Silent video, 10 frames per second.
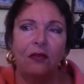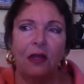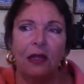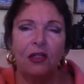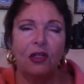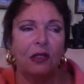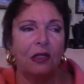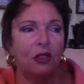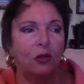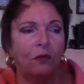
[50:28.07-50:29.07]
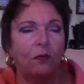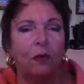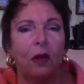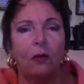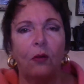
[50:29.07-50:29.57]
The issue of
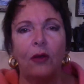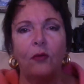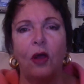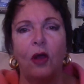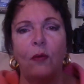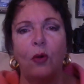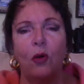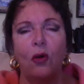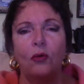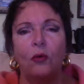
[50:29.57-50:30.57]
when we are born,